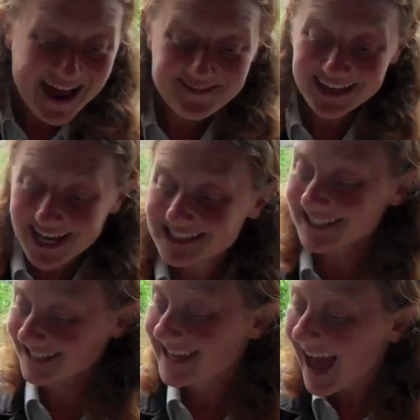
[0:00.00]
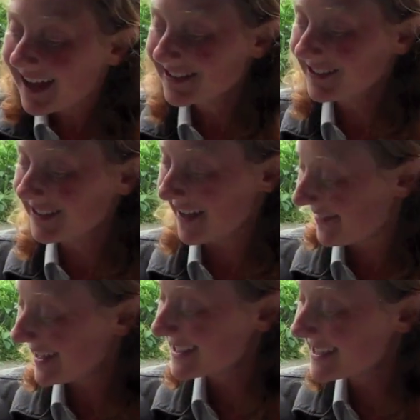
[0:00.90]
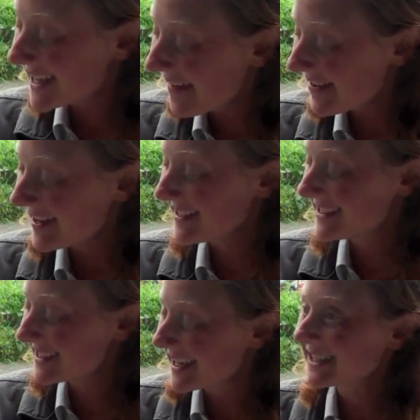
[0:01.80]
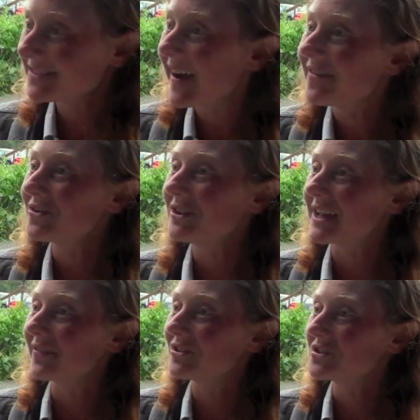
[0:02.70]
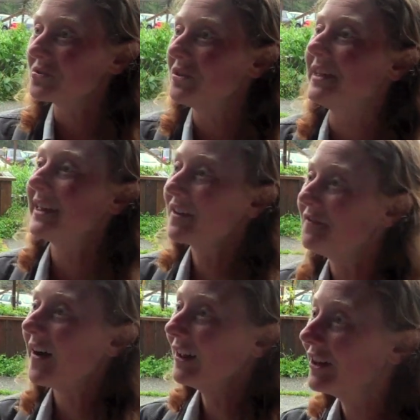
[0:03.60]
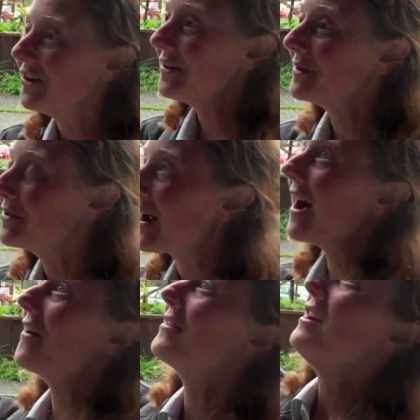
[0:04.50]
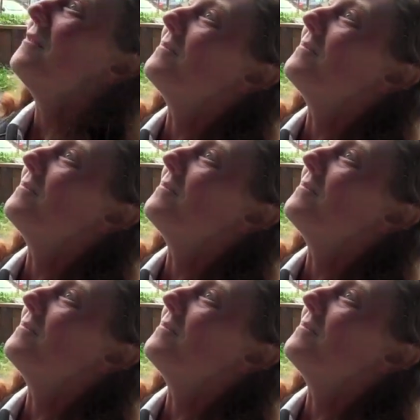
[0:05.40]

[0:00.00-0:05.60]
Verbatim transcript: And Mick has this gaggle of like 7, 6, 5-year-olds after school that like follow him around,